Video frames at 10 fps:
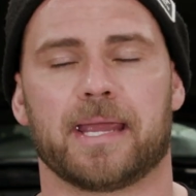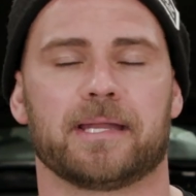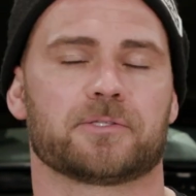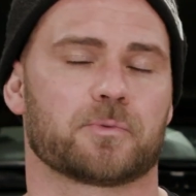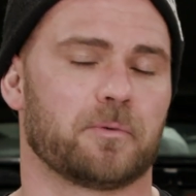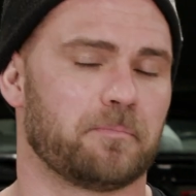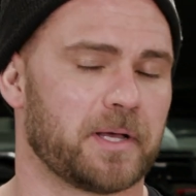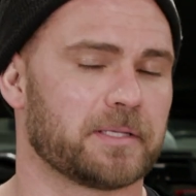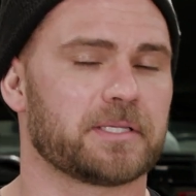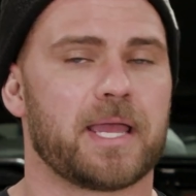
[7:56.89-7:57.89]
and it's
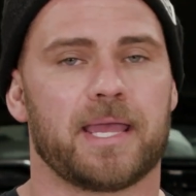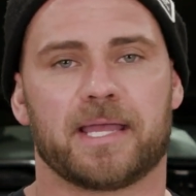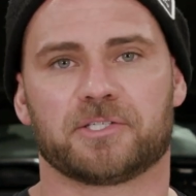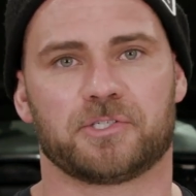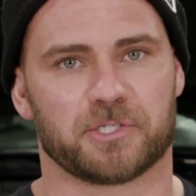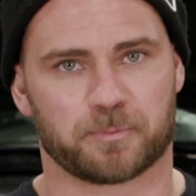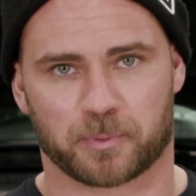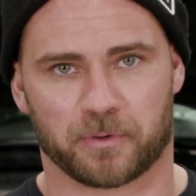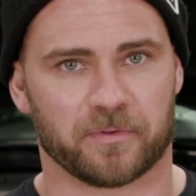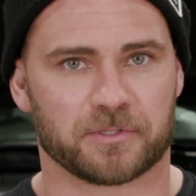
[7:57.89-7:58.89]
robust. It's
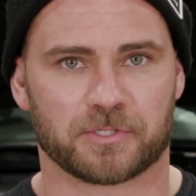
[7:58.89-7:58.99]
just proven.